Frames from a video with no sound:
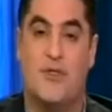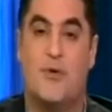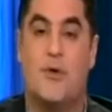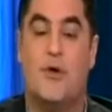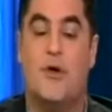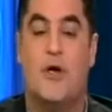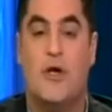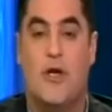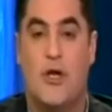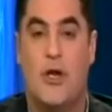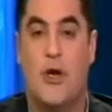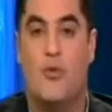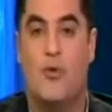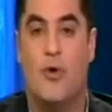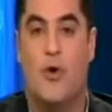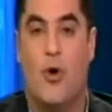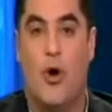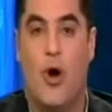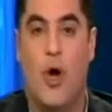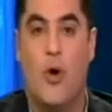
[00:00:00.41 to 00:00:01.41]
So,
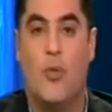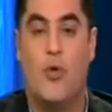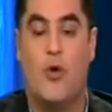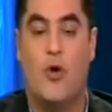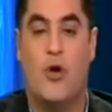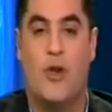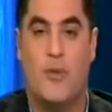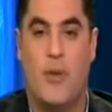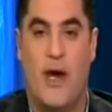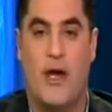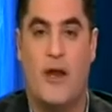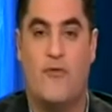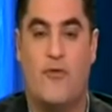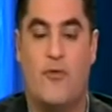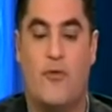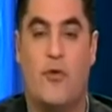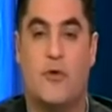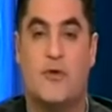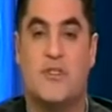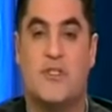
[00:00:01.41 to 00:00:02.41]
we're all worried about,
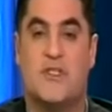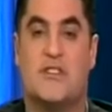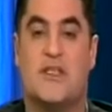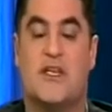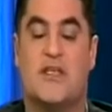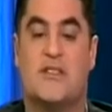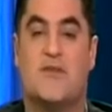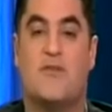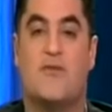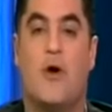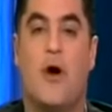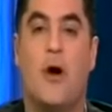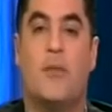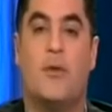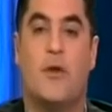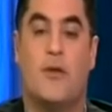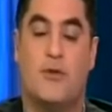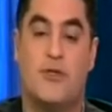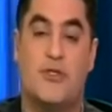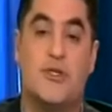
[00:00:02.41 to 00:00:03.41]
of course, excessive
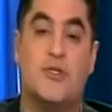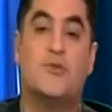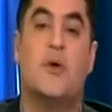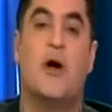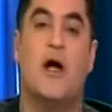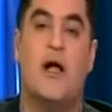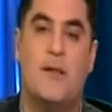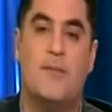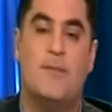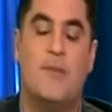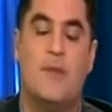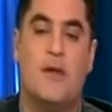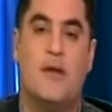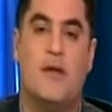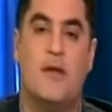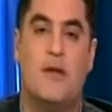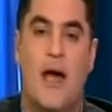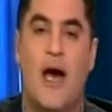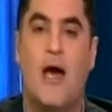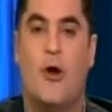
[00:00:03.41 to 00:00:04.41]
carbon emissions. Well,
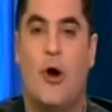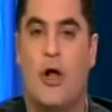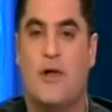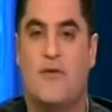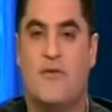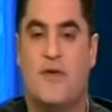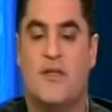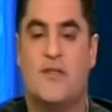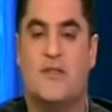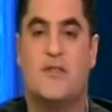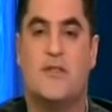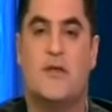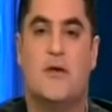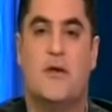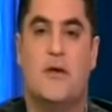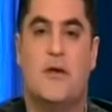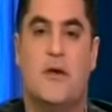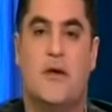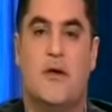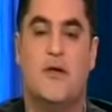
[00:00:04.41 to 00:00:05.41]
not all of us.